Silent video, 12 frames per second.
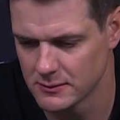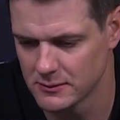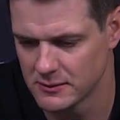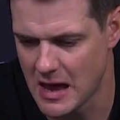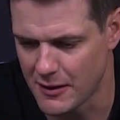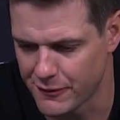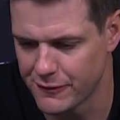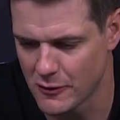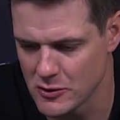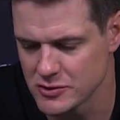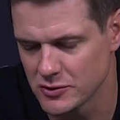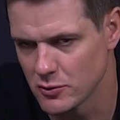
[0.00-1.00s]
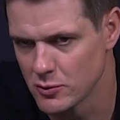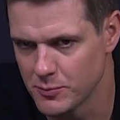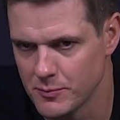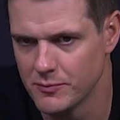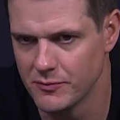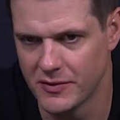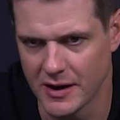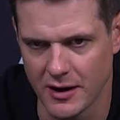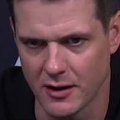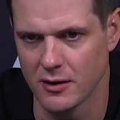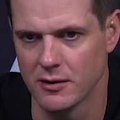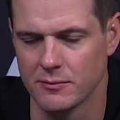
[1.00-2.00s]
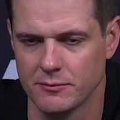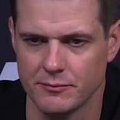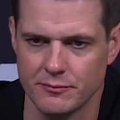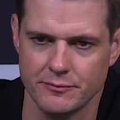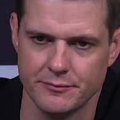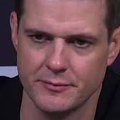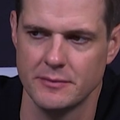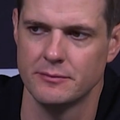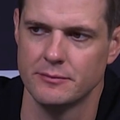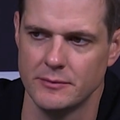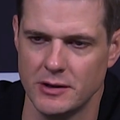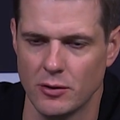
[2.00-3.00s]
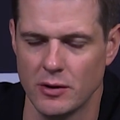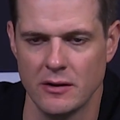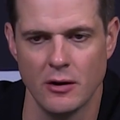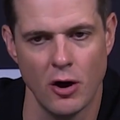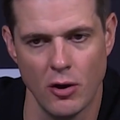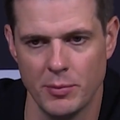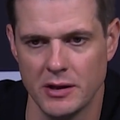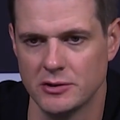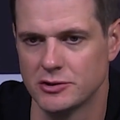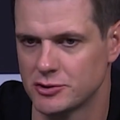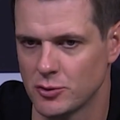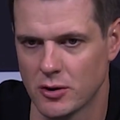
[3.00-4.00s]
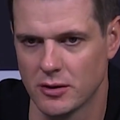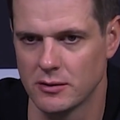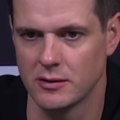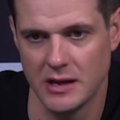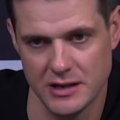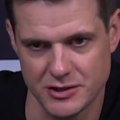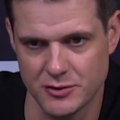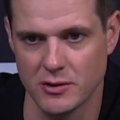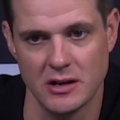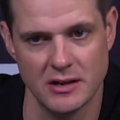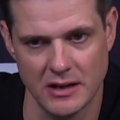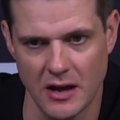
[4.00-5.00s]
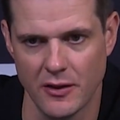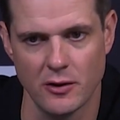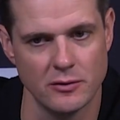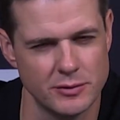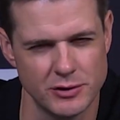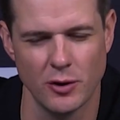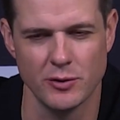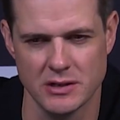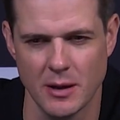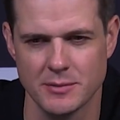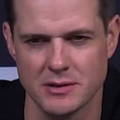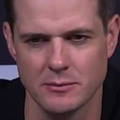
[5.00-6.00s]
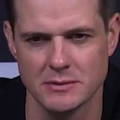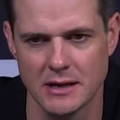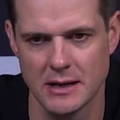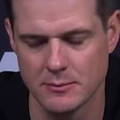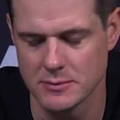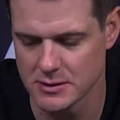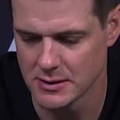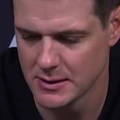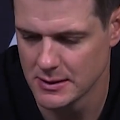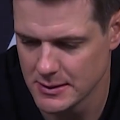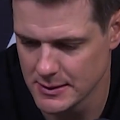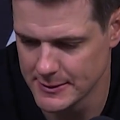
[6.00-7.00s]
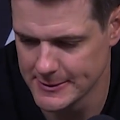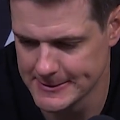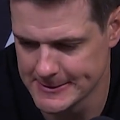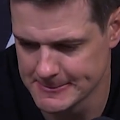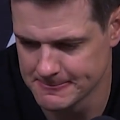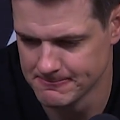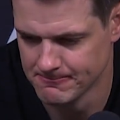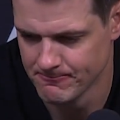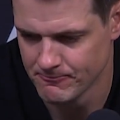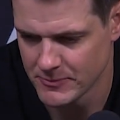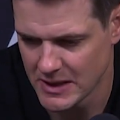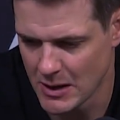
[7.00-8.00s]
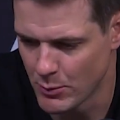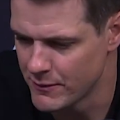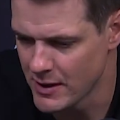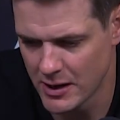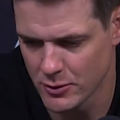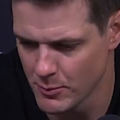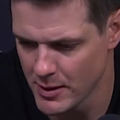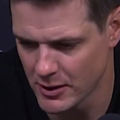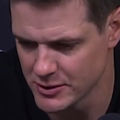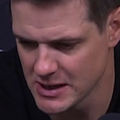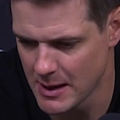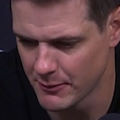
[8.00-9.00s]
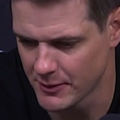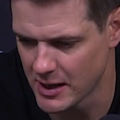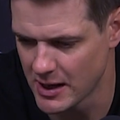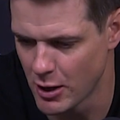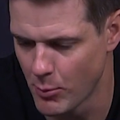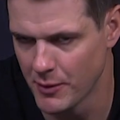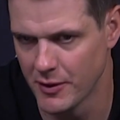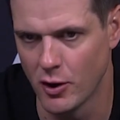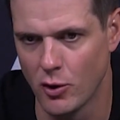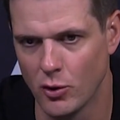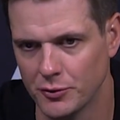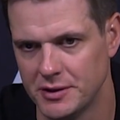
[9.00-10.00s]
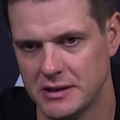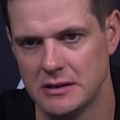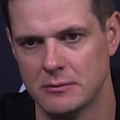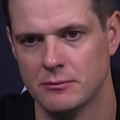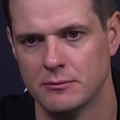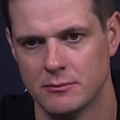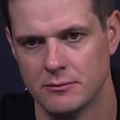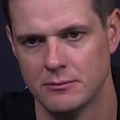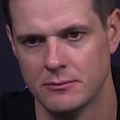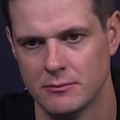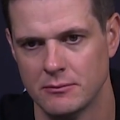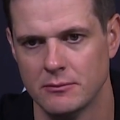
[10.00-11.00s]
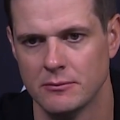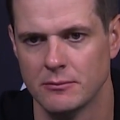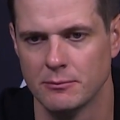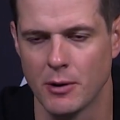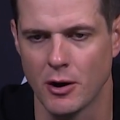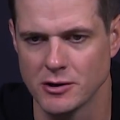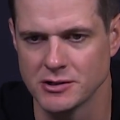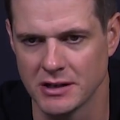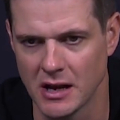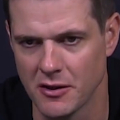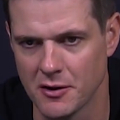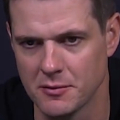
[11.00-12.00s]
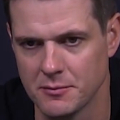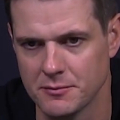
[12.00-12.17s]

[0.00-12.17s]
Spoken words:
that first group, their, you know, albeit short, history together shows up sometimes. And we've got to do a better job of kind of helping the whole team merge together.